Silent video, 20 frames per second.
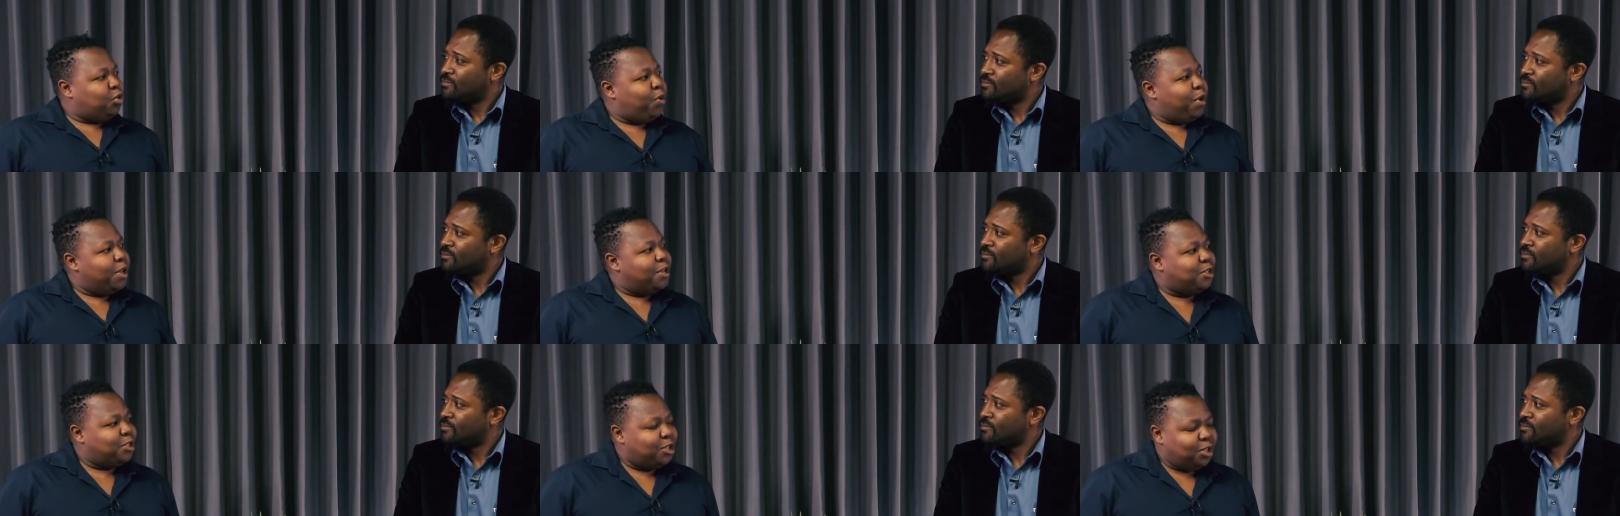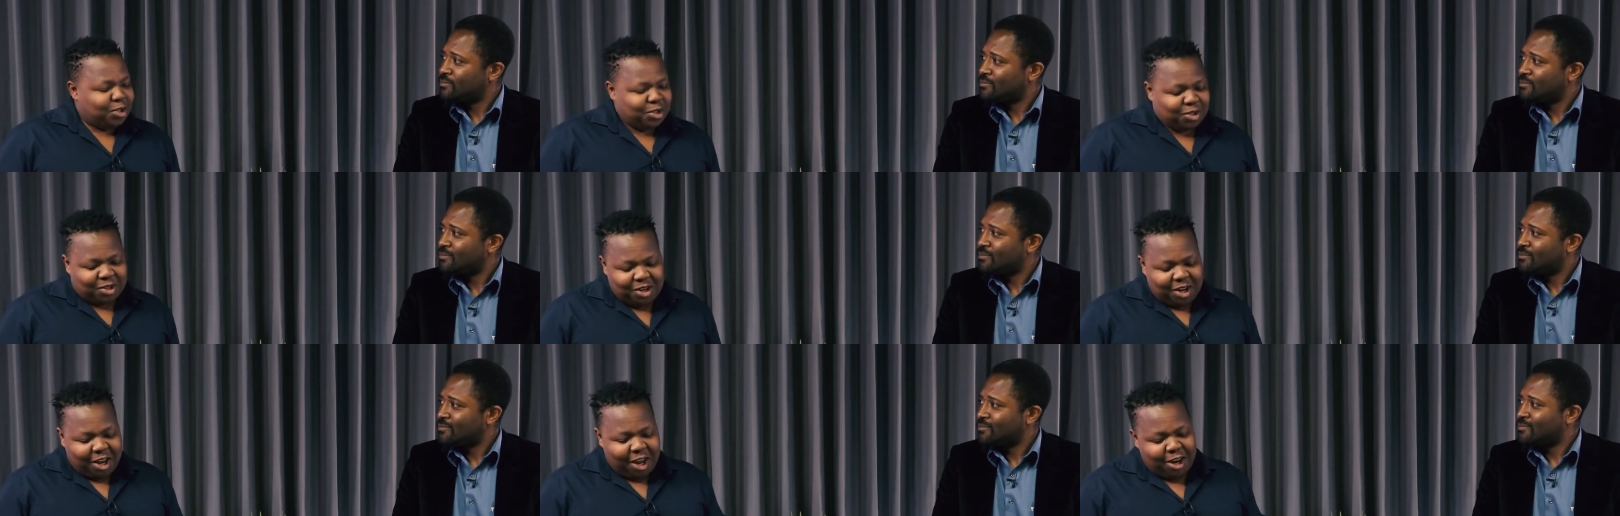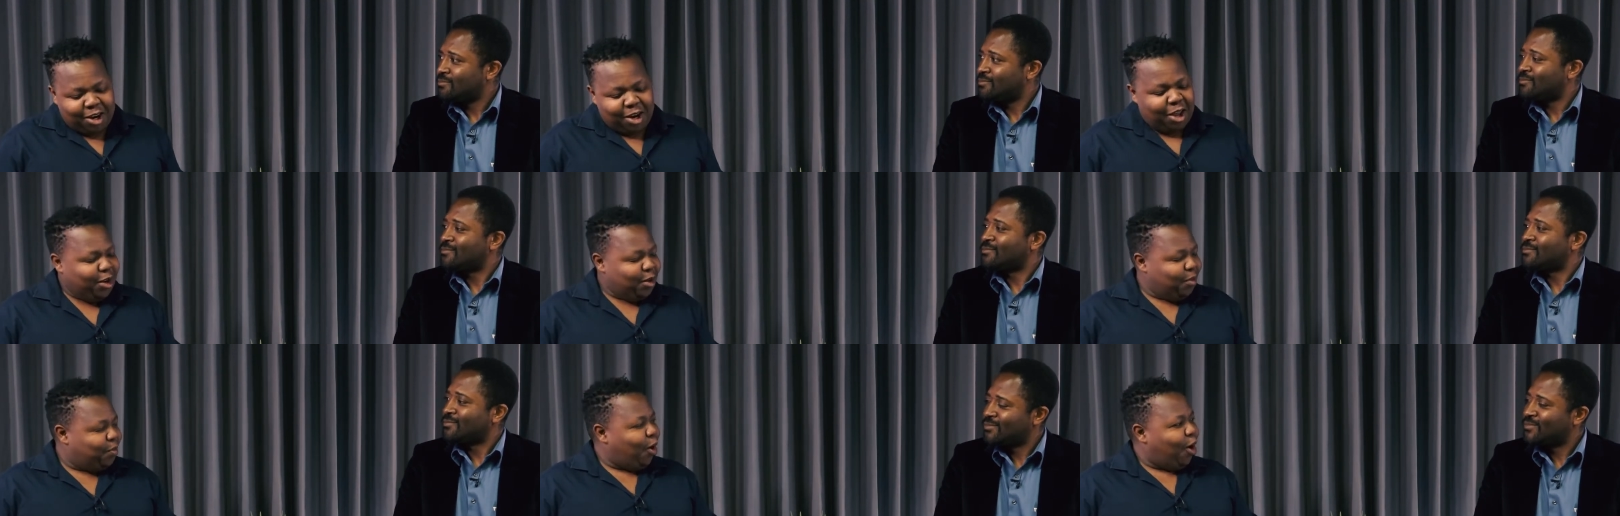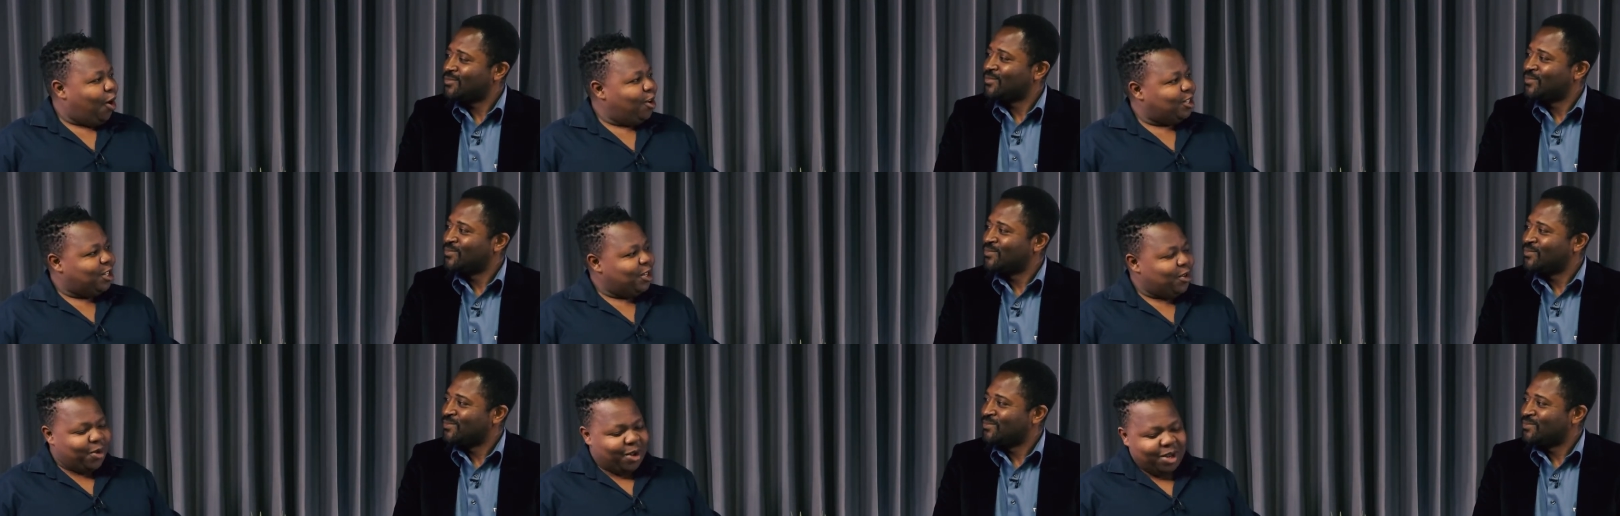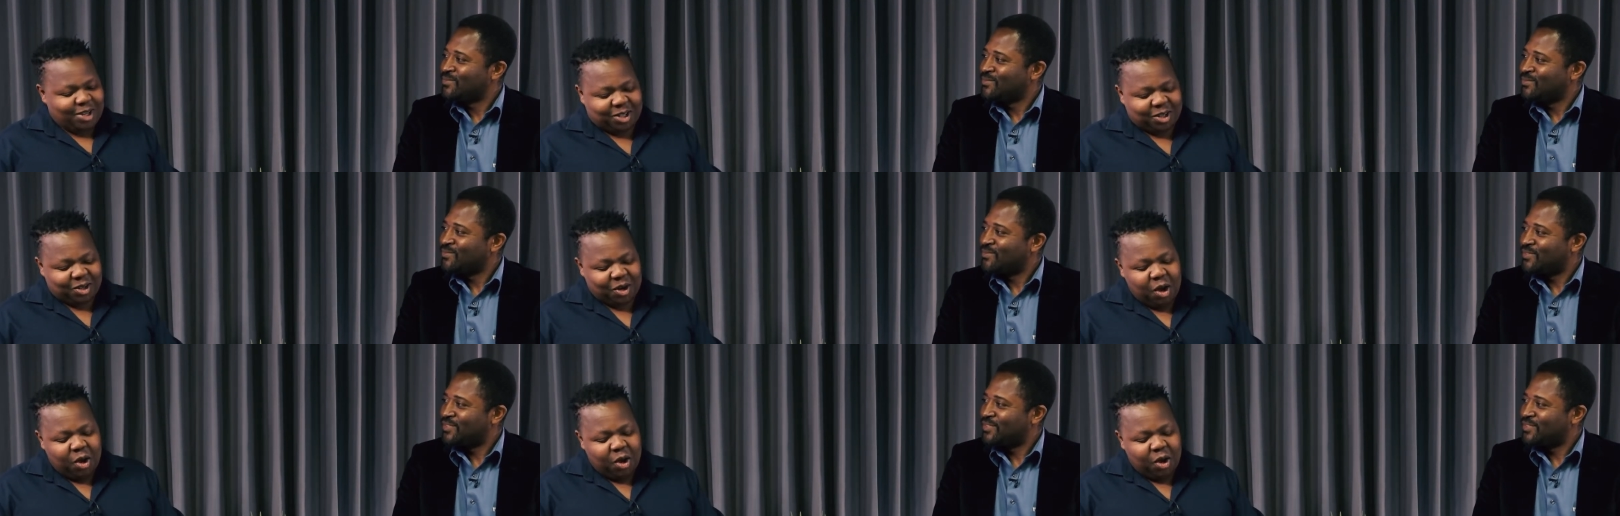Speaker 1: question and a parting question,